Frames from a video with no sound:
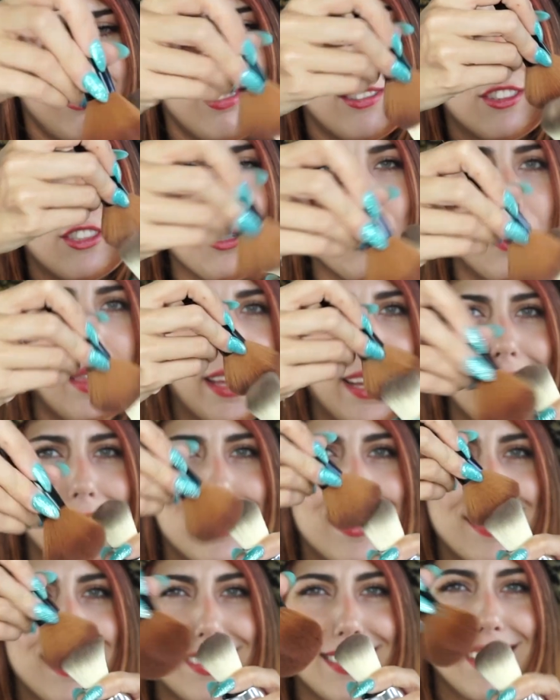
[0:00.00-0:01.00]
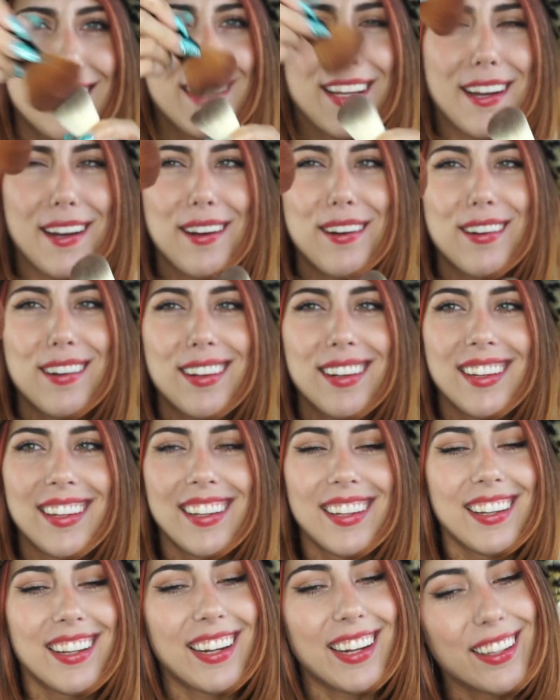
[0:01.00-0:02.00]
do this, you know,
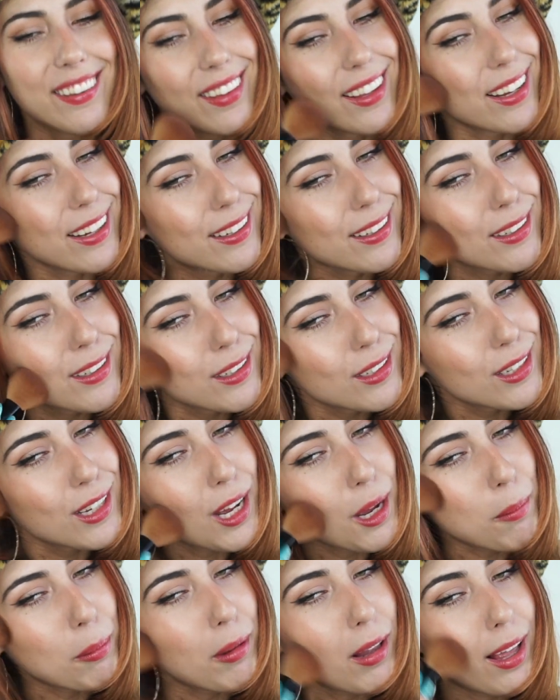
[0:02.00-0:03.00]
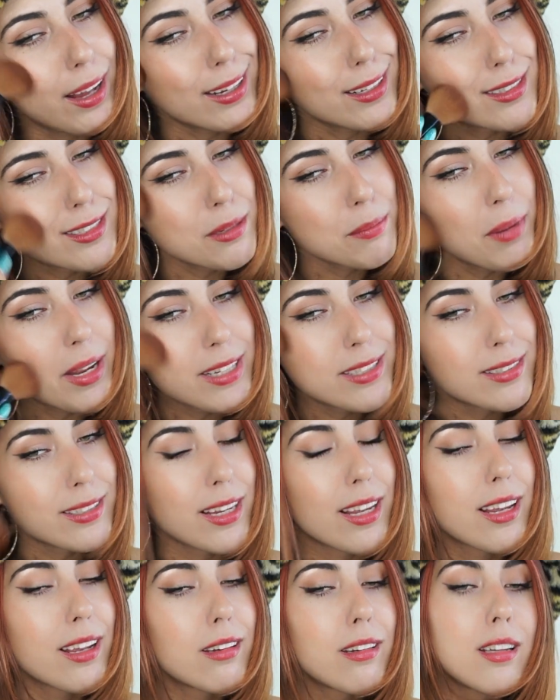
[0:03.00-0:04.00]
and like apply it to my
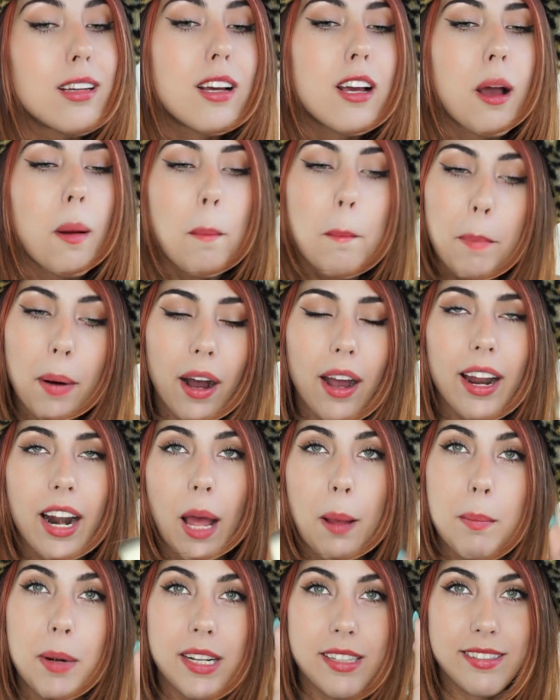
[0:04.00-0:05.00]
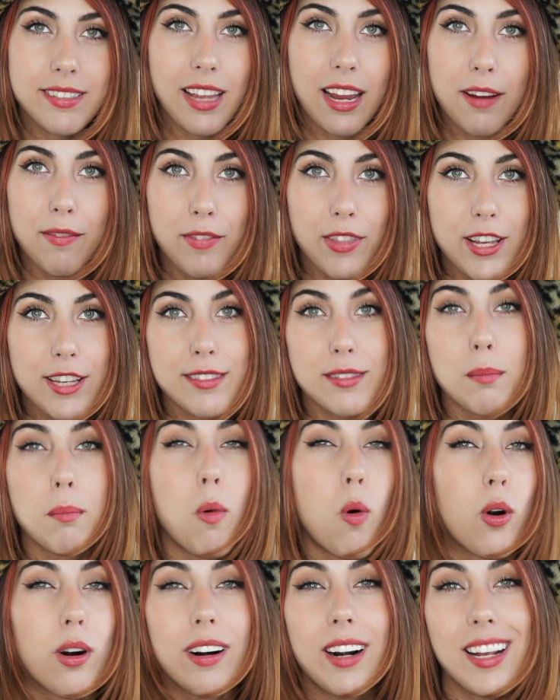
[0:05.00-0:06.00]
skin, but I'm gonna save this
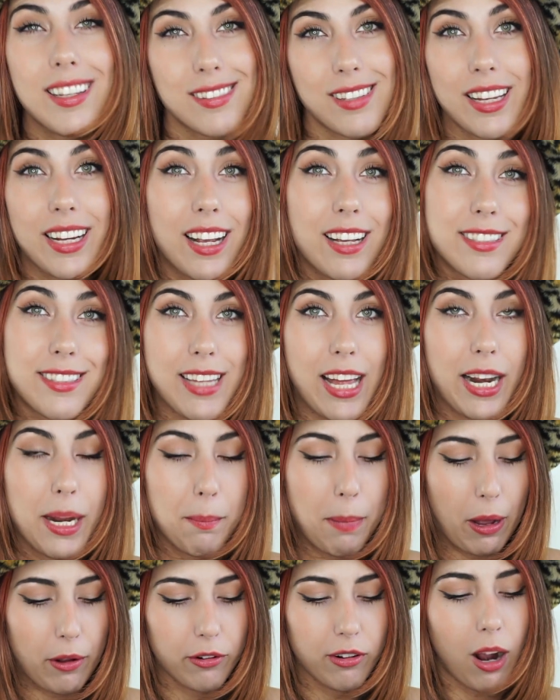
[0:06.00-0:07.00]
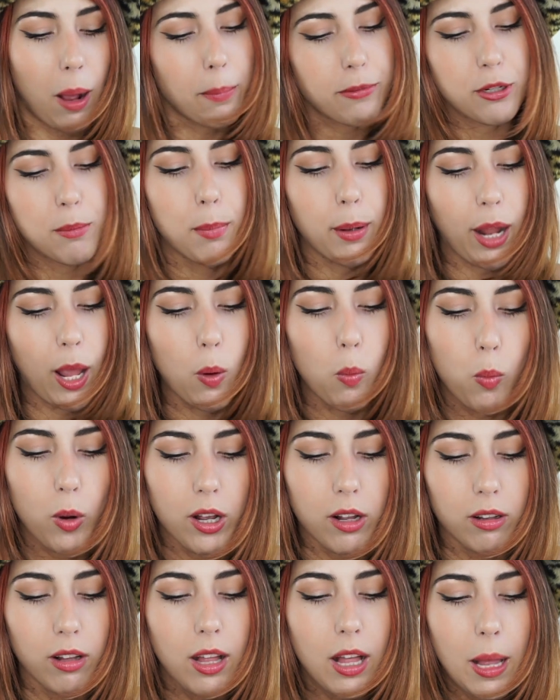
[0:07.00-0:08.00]
more as like a setting powder option, but I
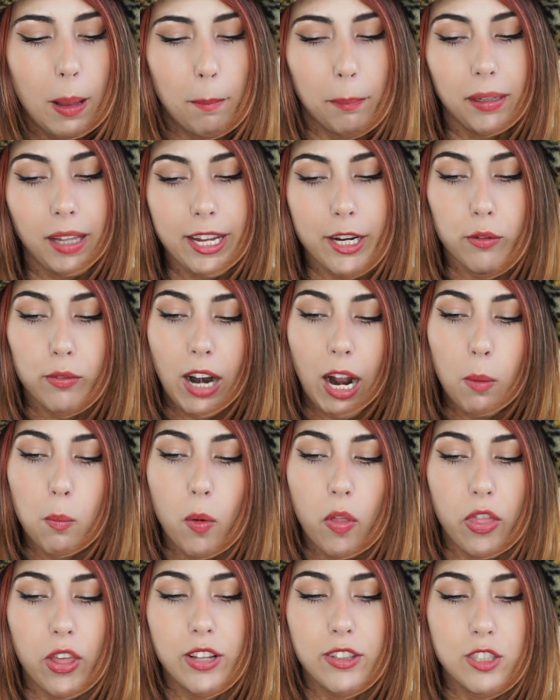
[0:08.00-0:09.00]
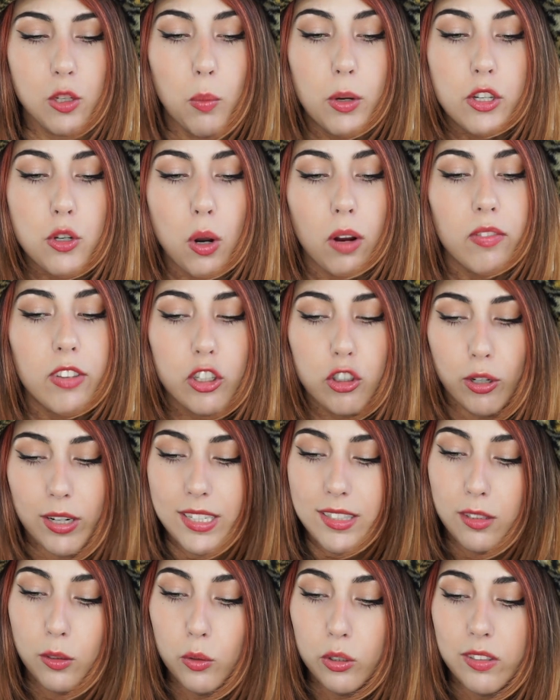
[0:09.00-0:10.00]
will play around with it. So we do have the
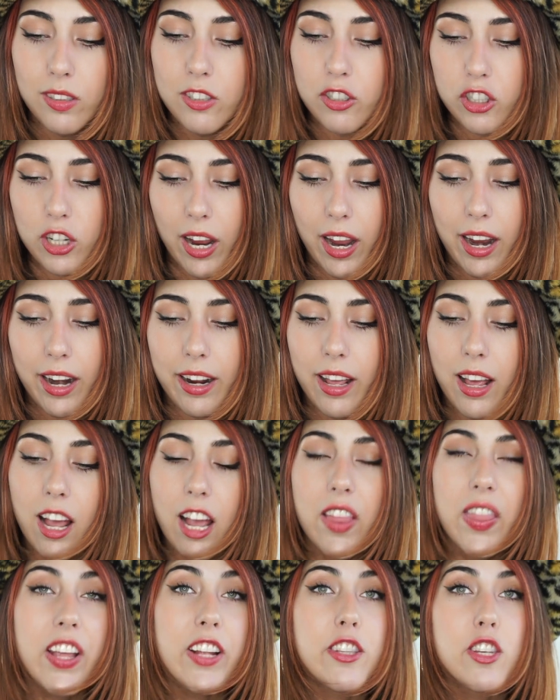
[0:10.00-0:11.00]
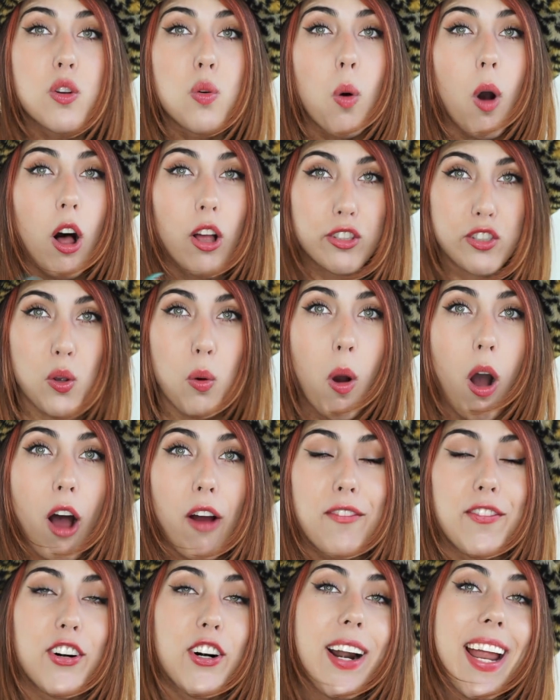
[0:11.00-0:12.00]
translucent shade. They do also
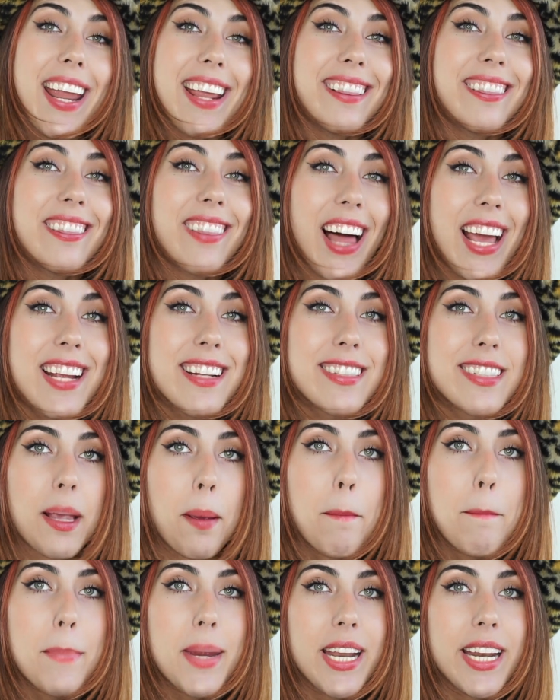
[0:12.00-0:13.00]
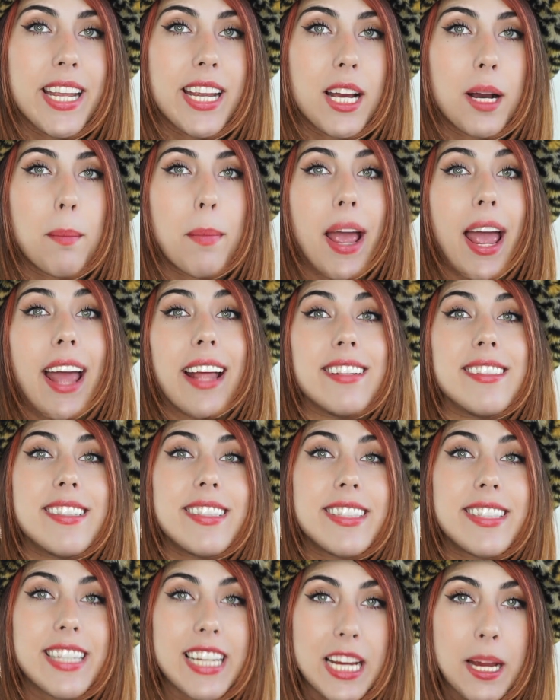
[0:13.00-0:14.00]
offer a light, medium,
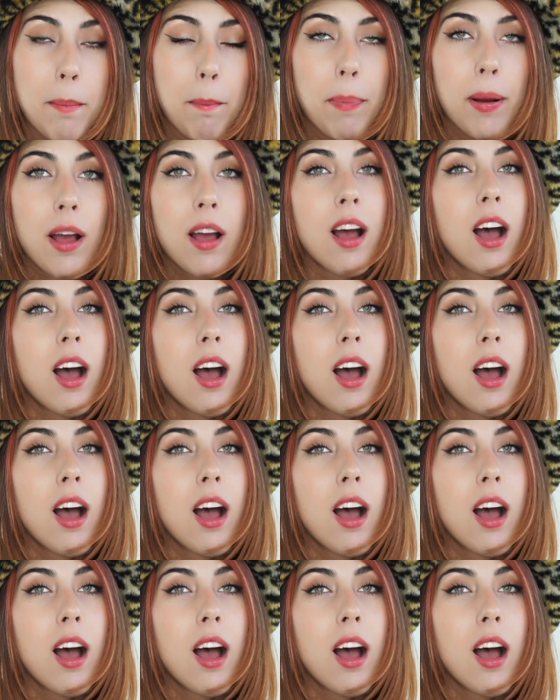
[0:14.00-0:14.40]
and deep.